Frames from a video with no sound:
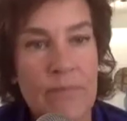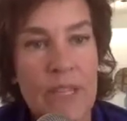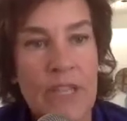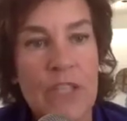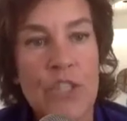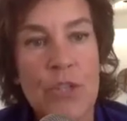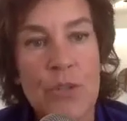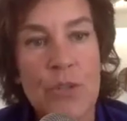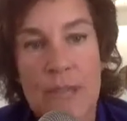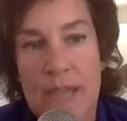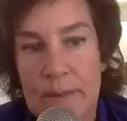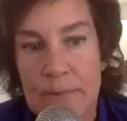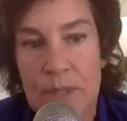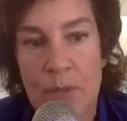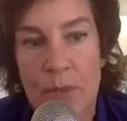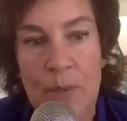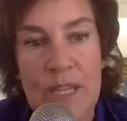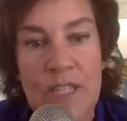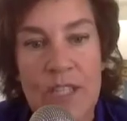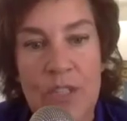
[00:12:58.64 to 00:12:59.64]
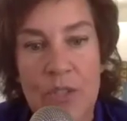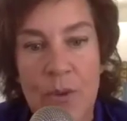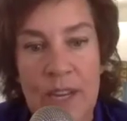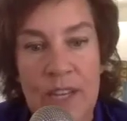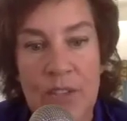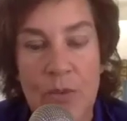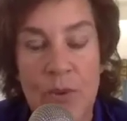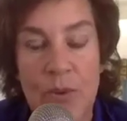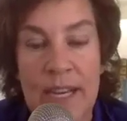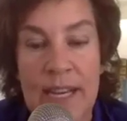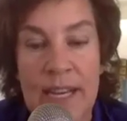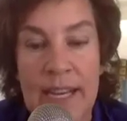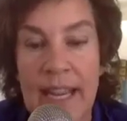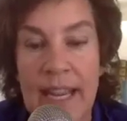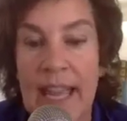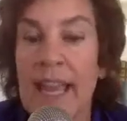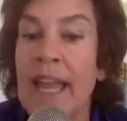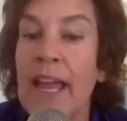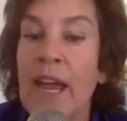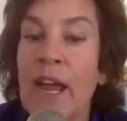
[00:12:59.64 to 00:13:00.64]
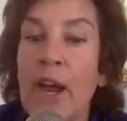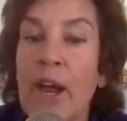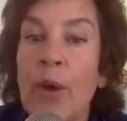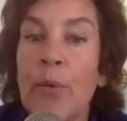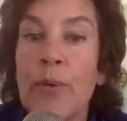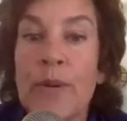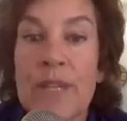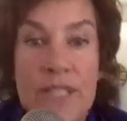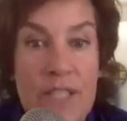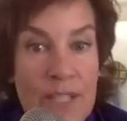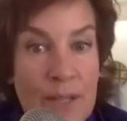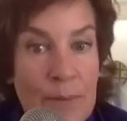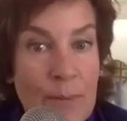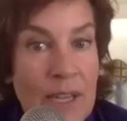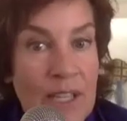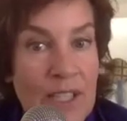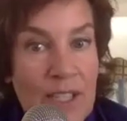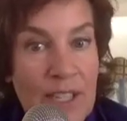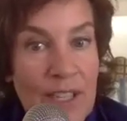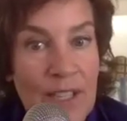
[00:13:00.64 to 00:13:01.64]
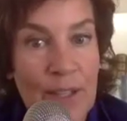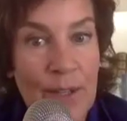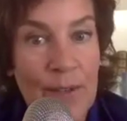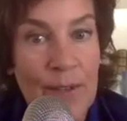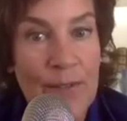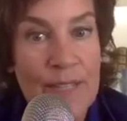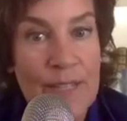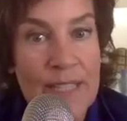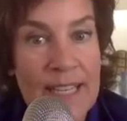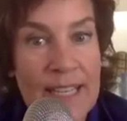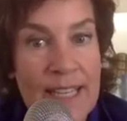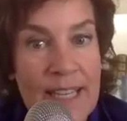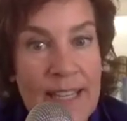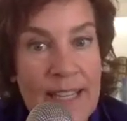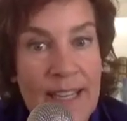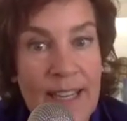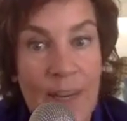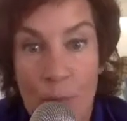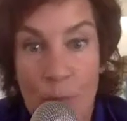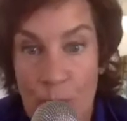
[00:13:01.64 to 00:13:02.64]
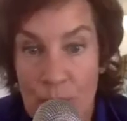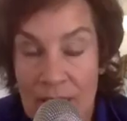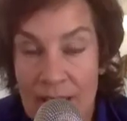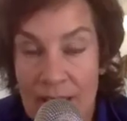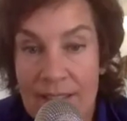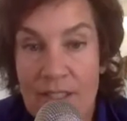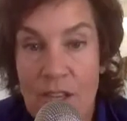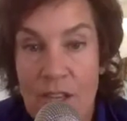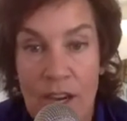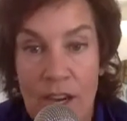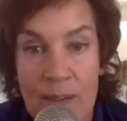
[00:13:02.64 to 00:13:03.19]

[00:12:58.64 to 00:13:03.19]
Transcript: 2 times a week strength training, reaching muscular fatigue, and we can talk